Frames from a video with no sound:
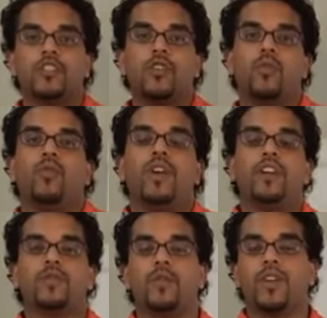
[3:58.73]
So
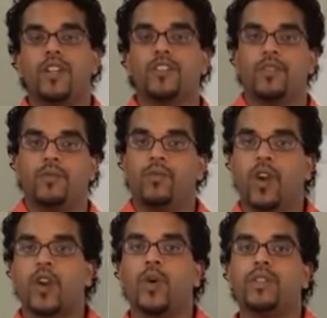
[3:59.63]
here's what we're going to do.
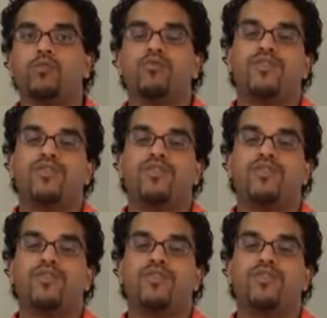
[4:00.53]
We're going to